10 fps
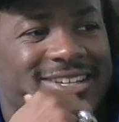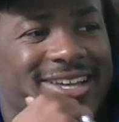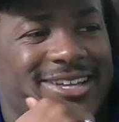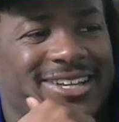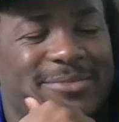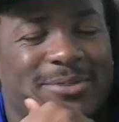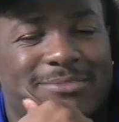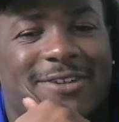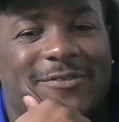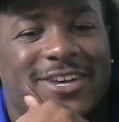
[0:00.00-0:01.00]
Uh, I put my
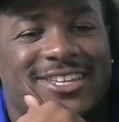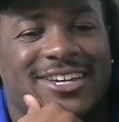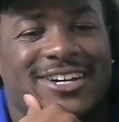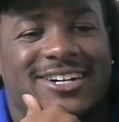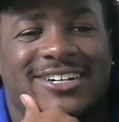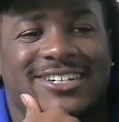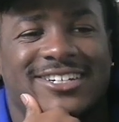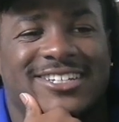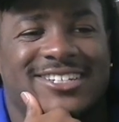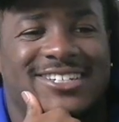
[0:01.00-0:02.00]
faith in God.
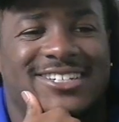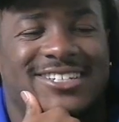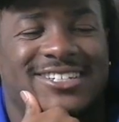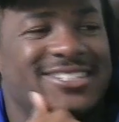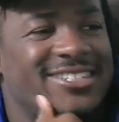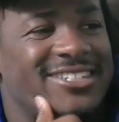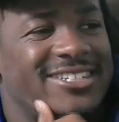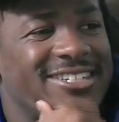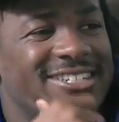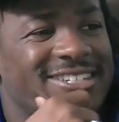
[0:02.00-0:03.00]
Hmm.
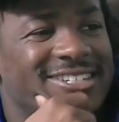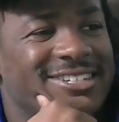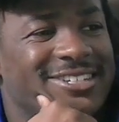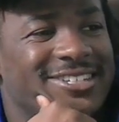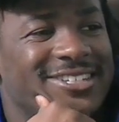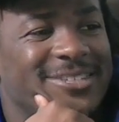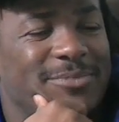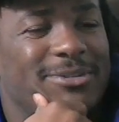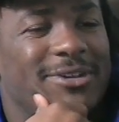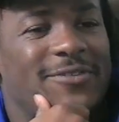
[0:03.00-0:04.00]
I put
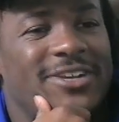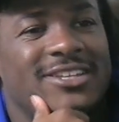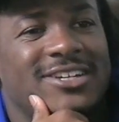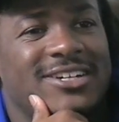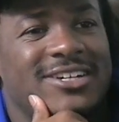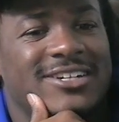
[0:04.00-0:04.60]
my faith in God.